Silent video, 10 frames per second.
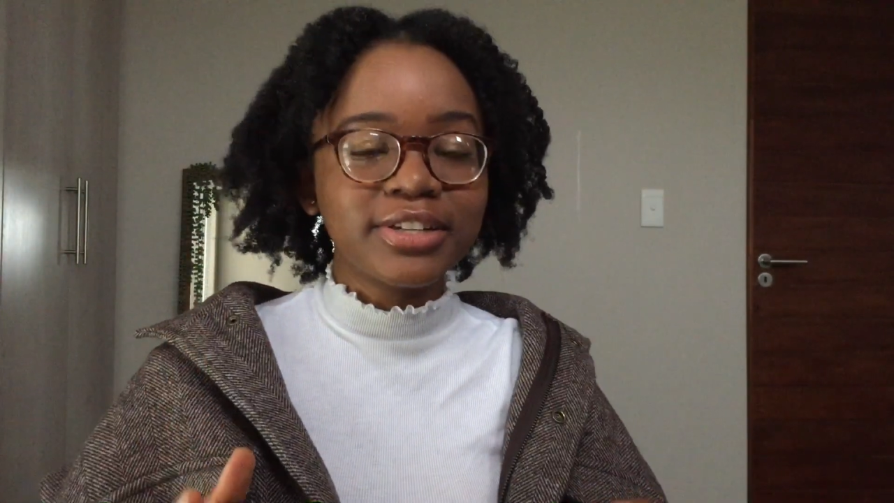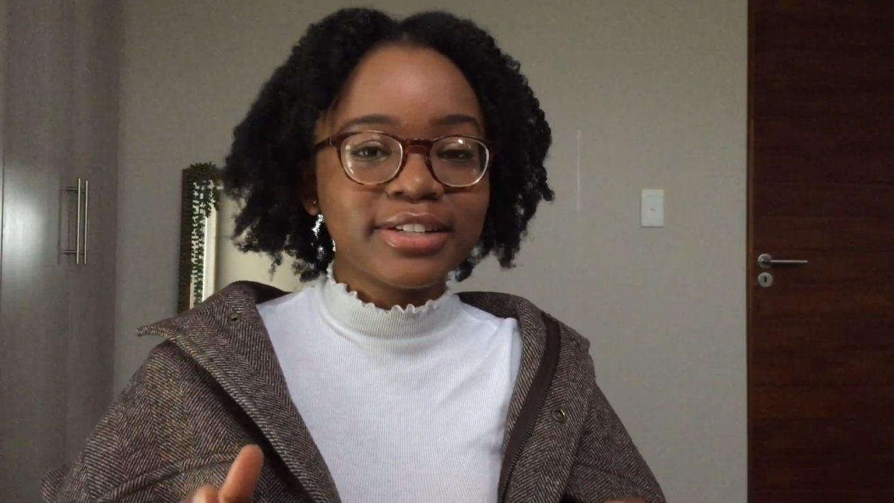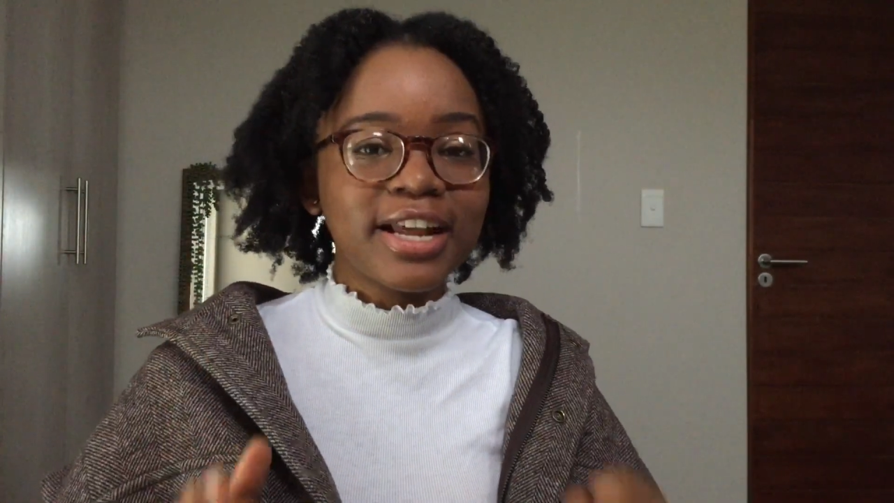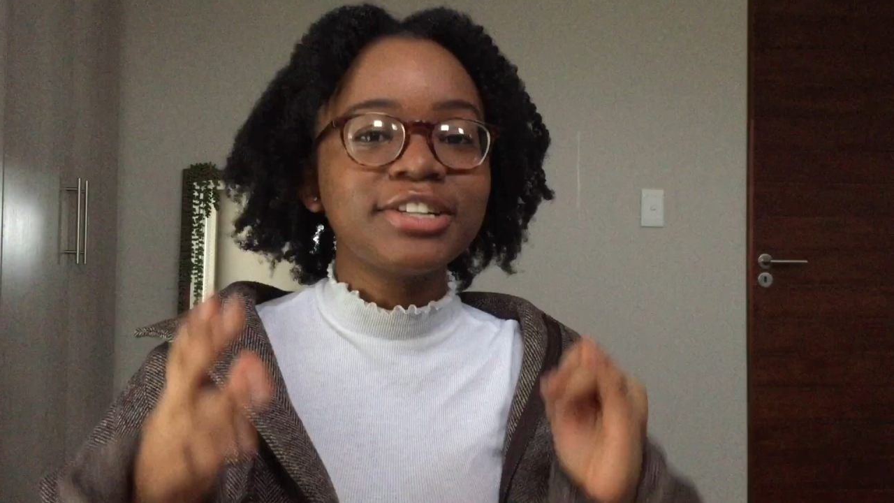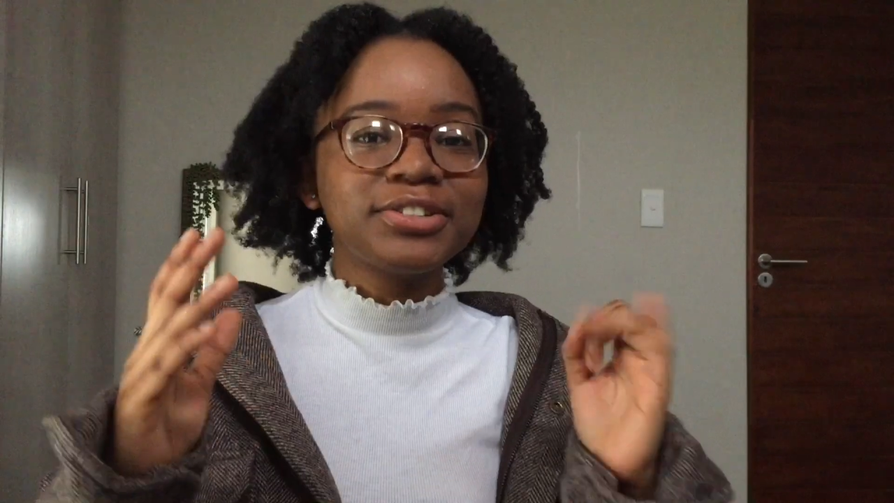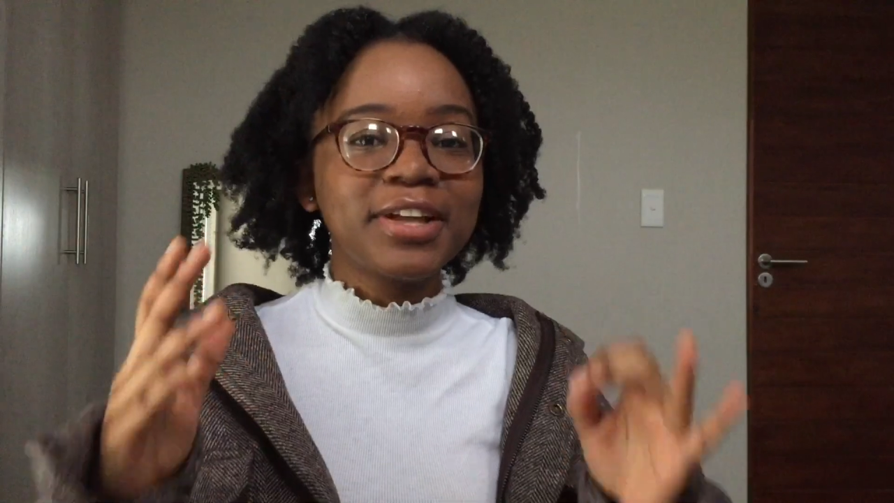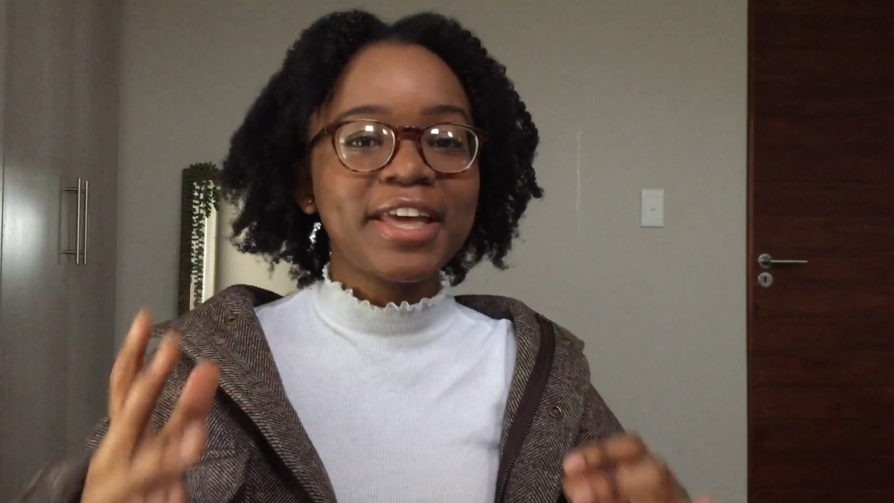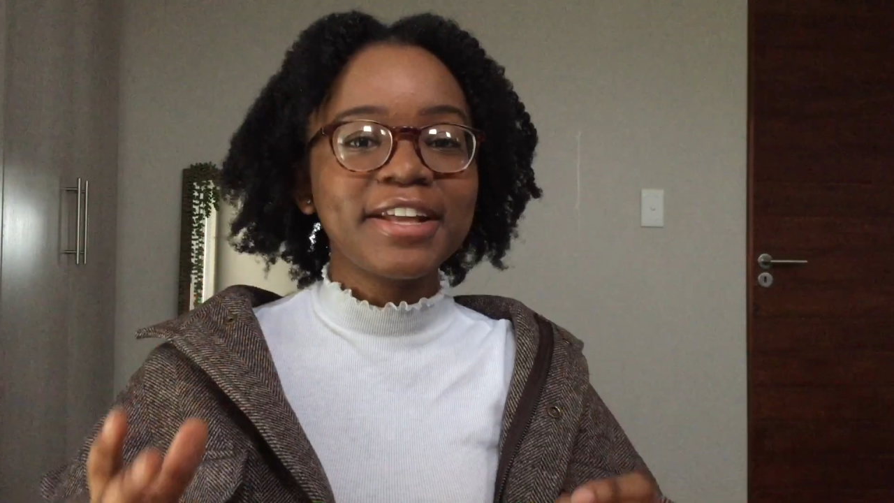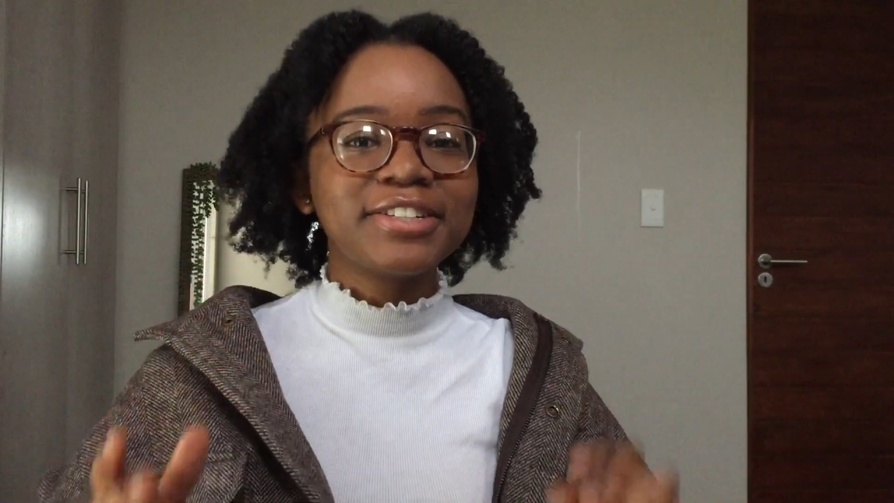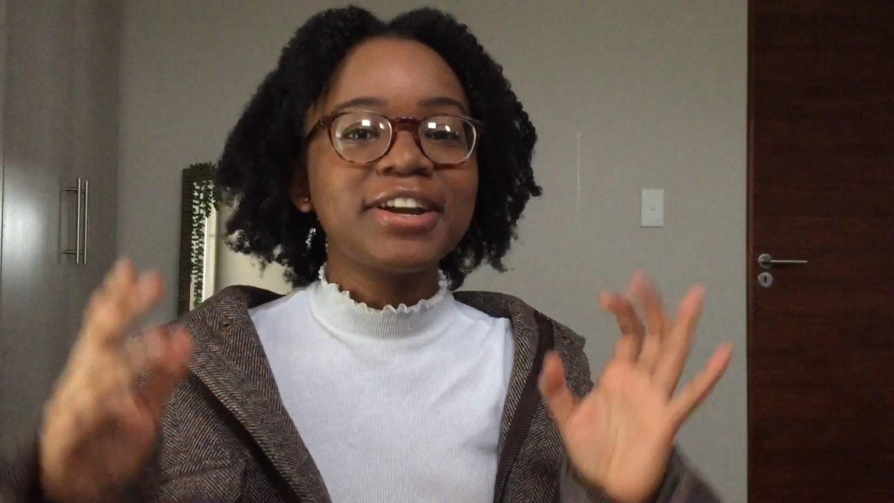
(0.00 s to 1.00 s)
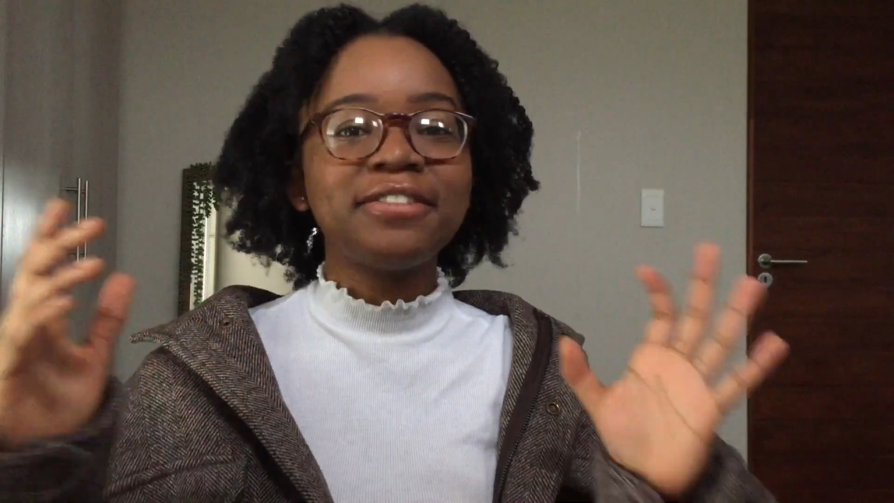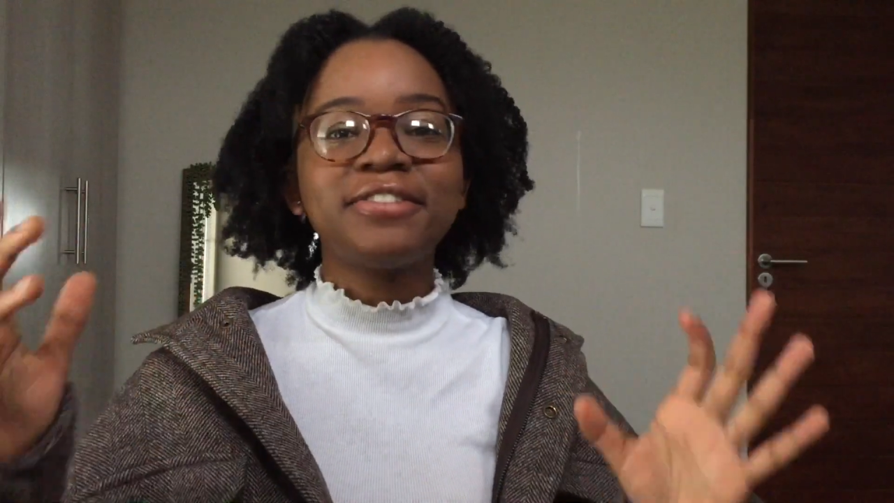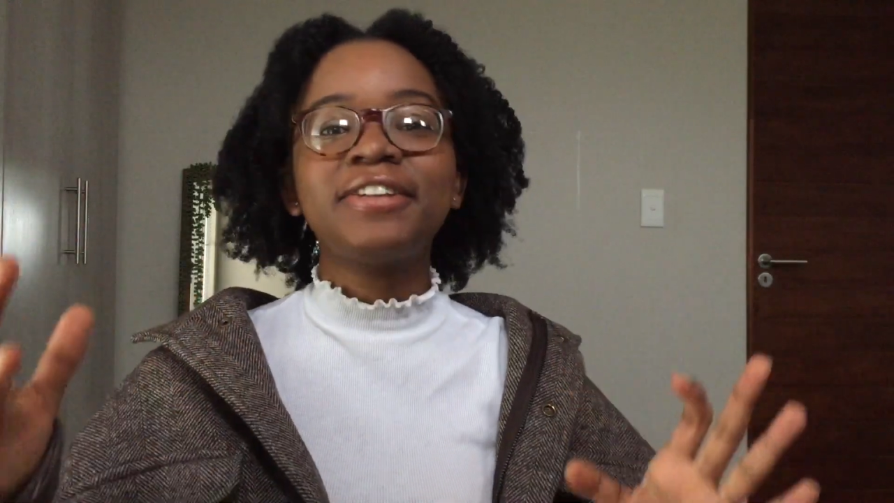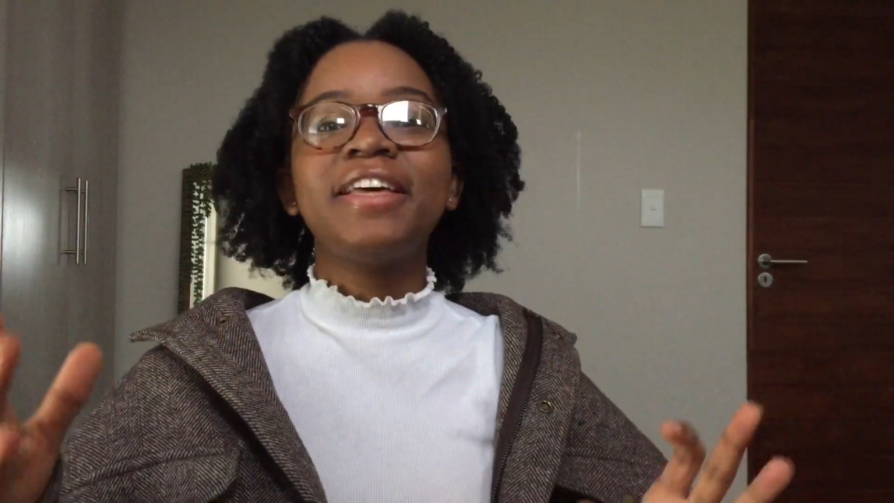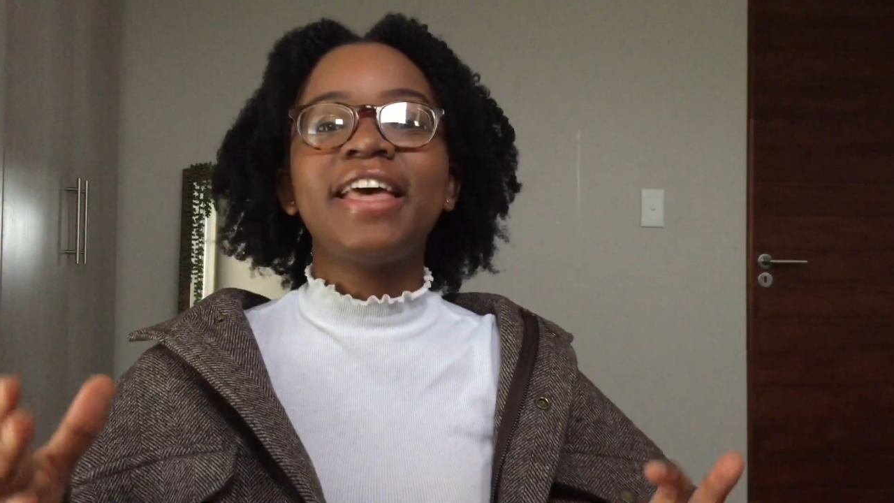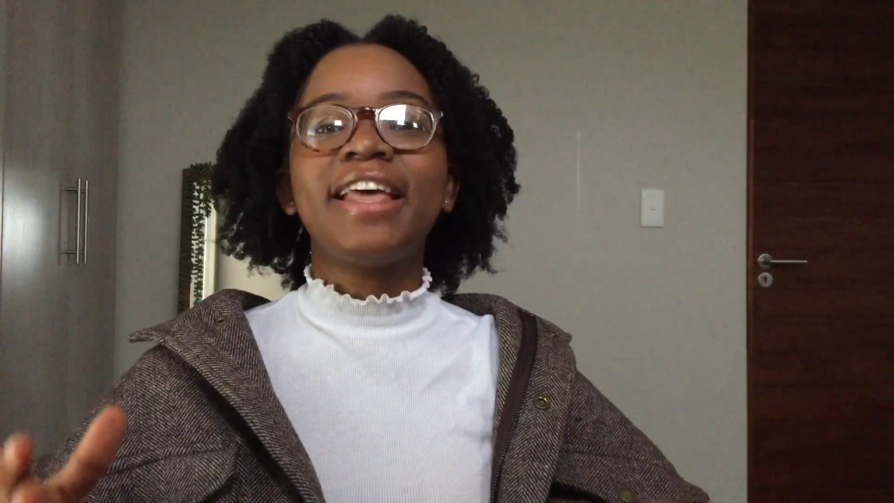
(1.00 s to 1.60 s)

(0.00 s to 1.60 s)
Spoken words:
natural hair, travel